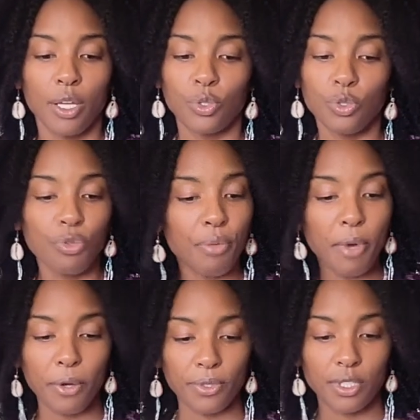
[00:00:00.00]
do the
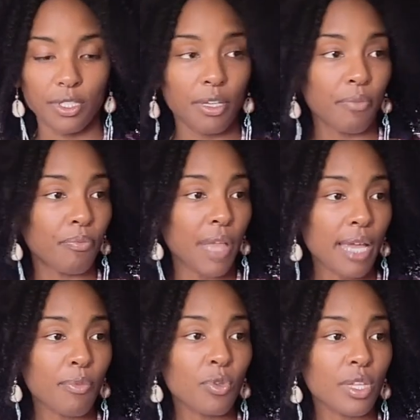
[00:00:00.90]
most.
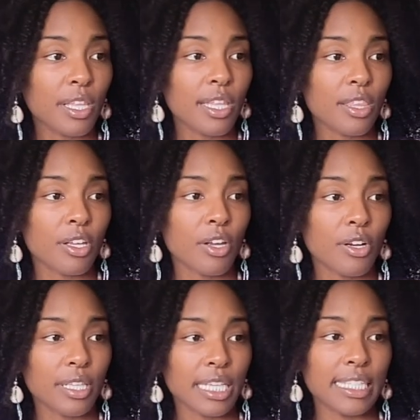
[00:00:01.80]
Black Moon Lilith
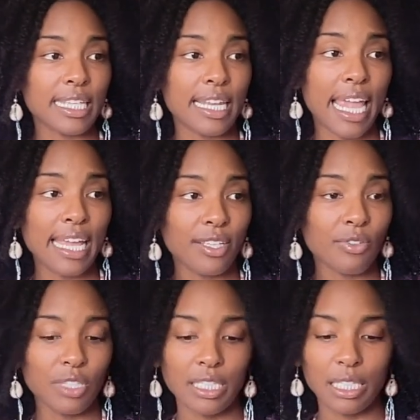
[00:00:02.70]
currently is at 8
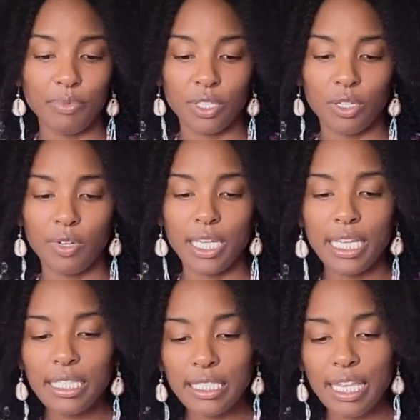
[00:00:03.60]
degrees Libra, so it
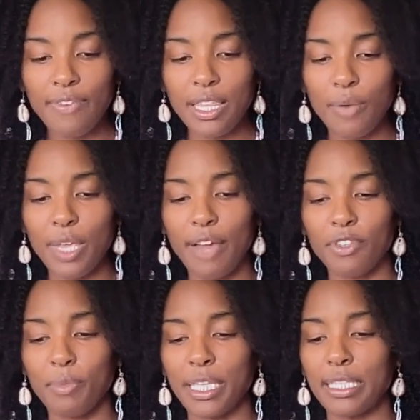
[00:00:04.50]
is giving that we have
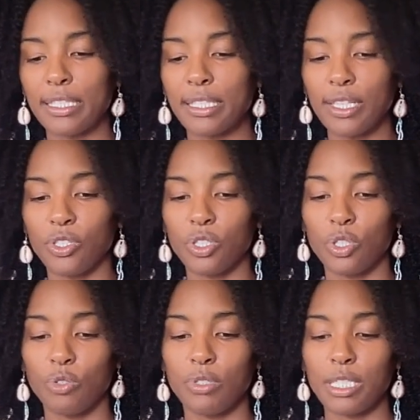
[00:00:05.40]
to make decisions
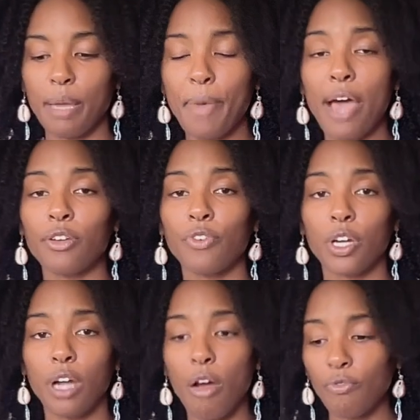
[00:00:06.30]
to step out of
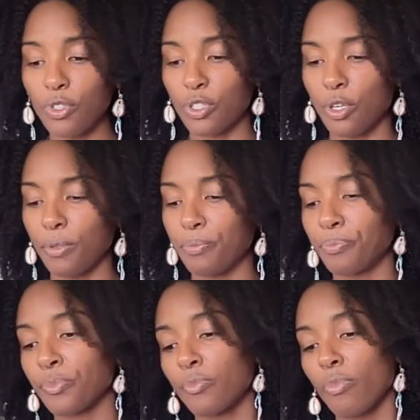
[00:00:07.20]
our comfort zone.
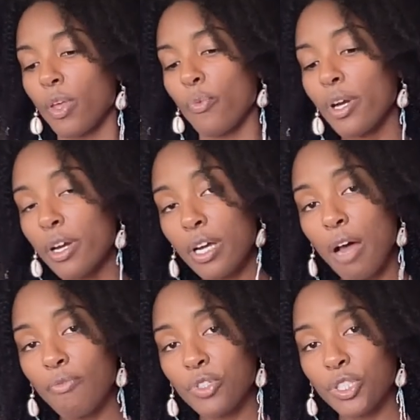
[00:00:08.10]
Where our
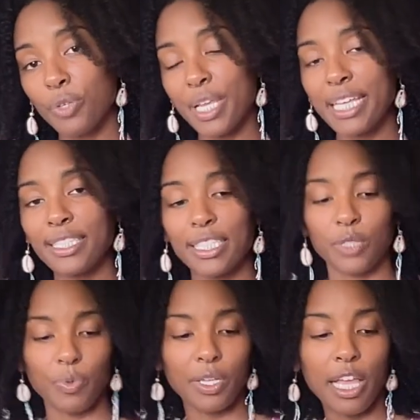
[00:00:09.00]
comfort zone ends
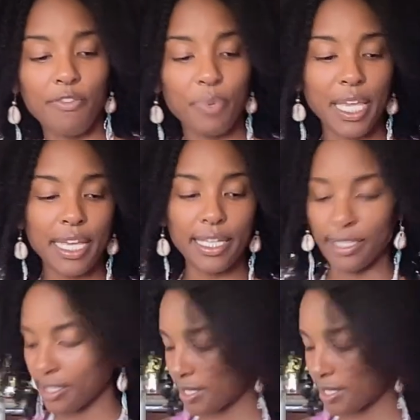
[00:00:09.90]
is where life begins.